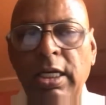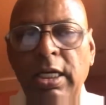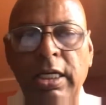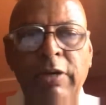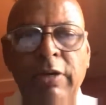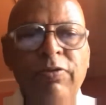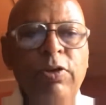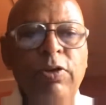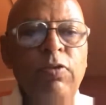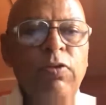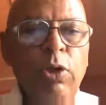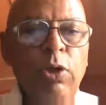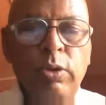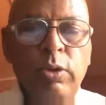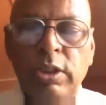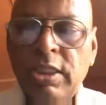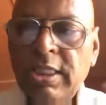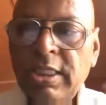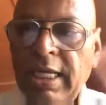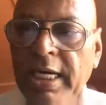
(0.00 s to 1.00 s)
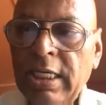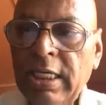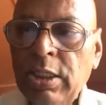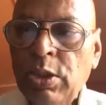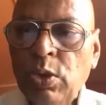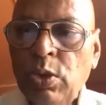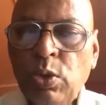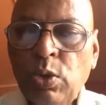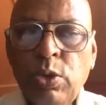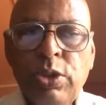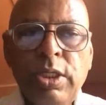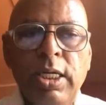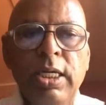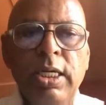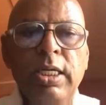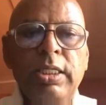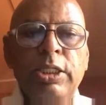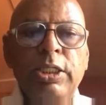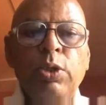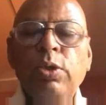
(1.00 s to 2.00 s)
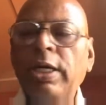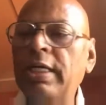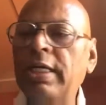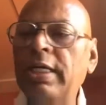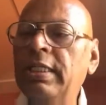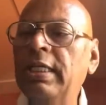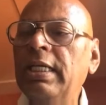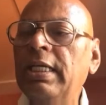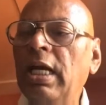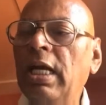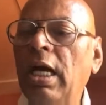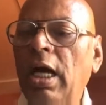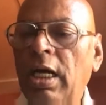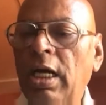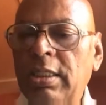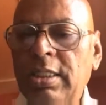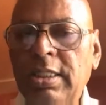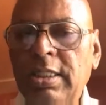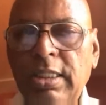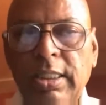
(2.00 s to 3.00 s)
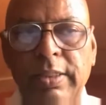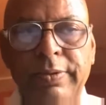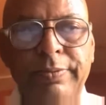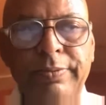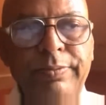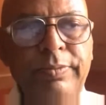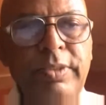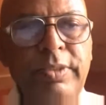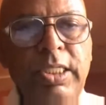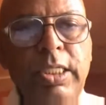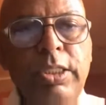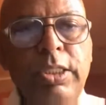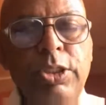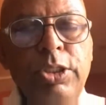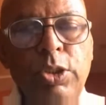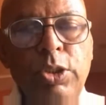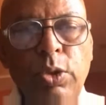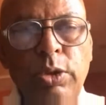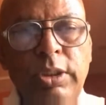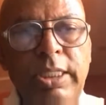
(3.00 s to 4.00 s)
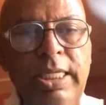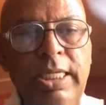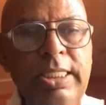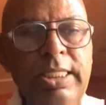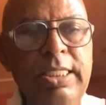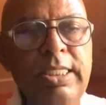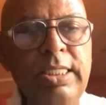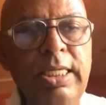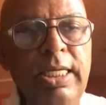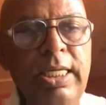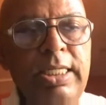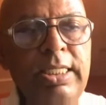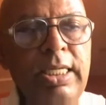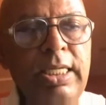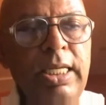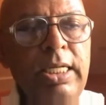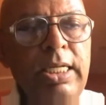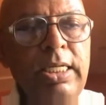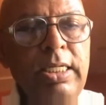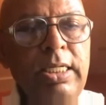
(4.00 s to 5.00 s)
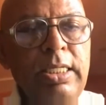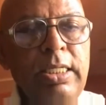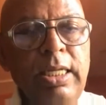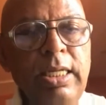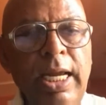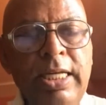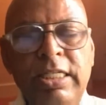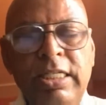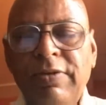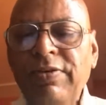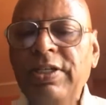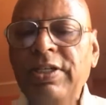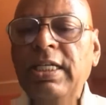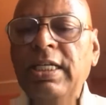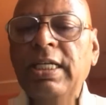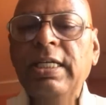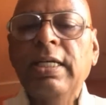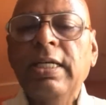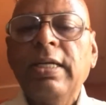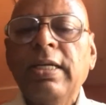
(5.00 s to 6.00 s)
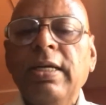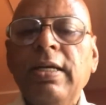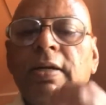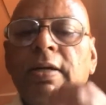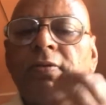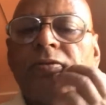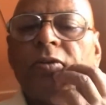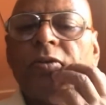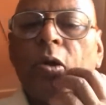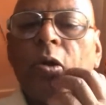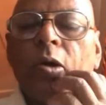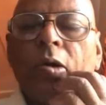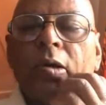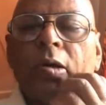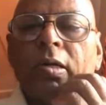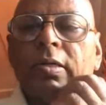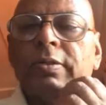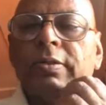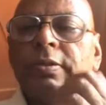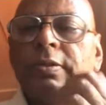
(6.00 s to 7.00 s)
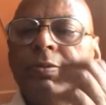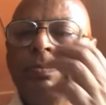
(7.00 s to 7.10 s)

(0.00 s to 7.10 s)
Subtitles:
If you follow the second route, you get the answer. So this is an activity for